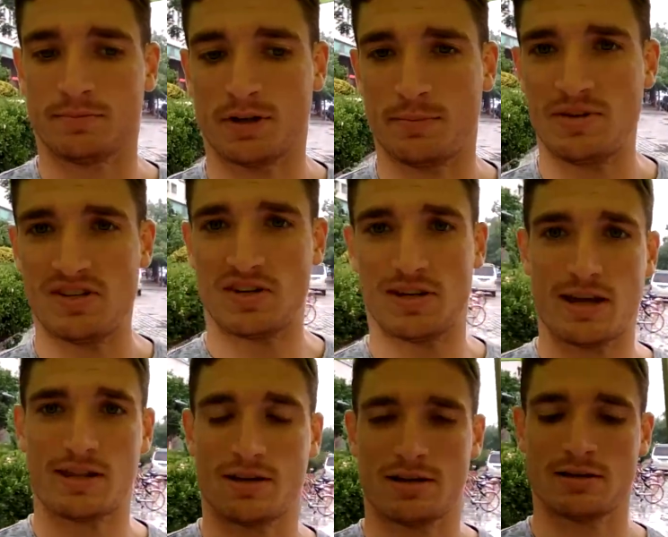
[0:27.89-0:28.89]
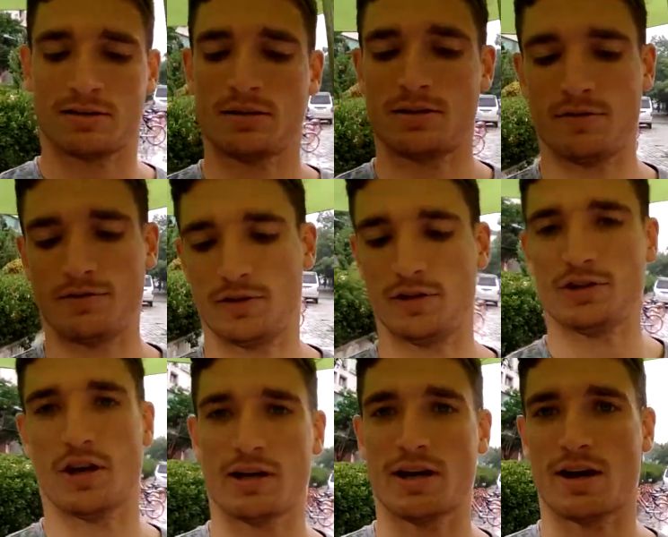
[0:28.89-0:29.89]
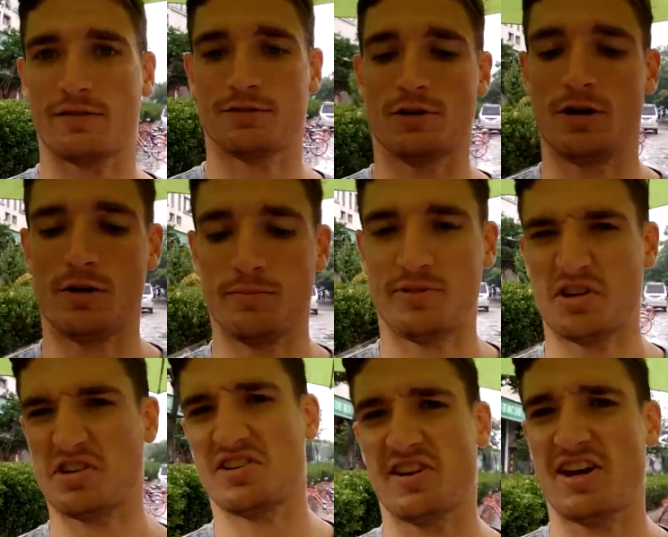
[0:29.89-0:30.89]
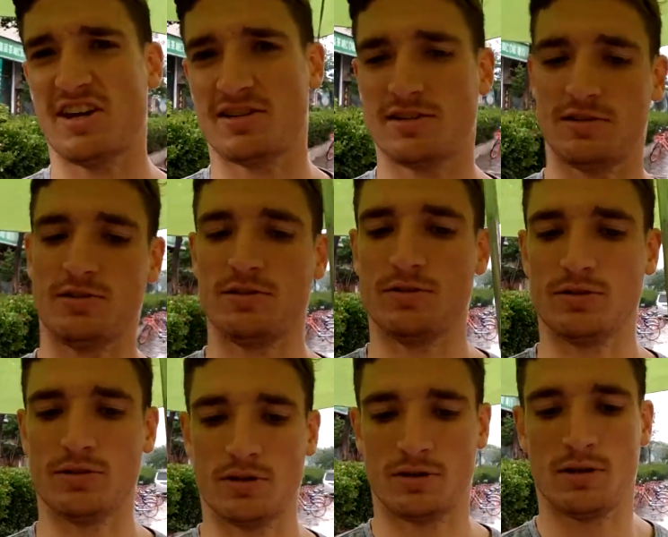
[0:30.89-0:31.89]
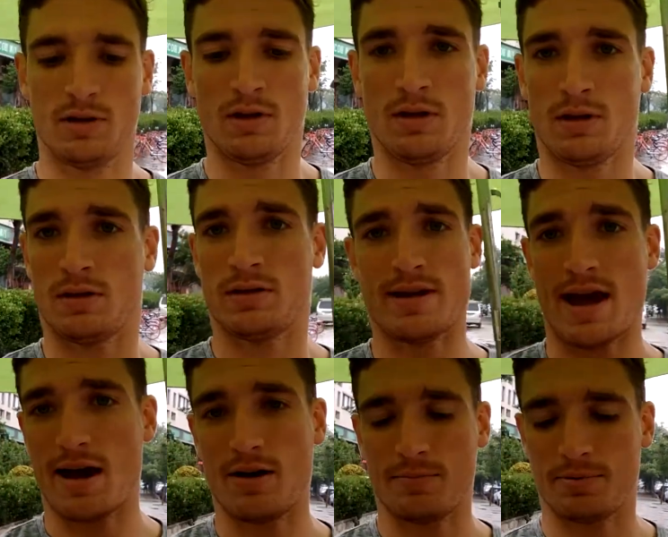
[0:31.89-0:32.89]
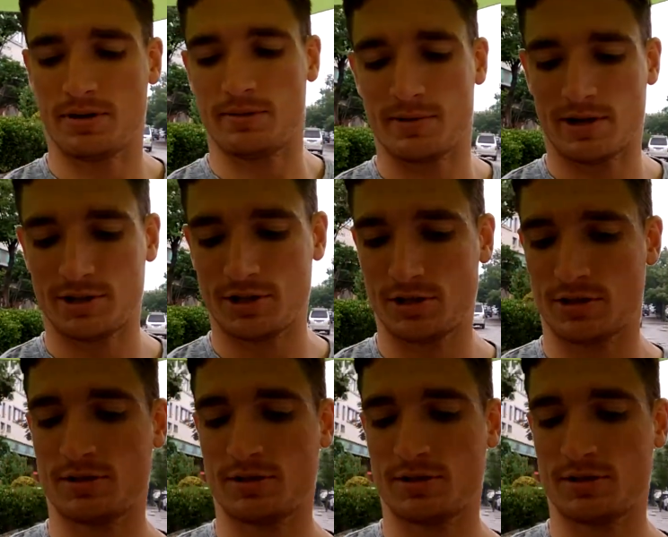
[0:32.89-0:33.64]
Gonna piece together the footage I got from Thursday to now, pretty much.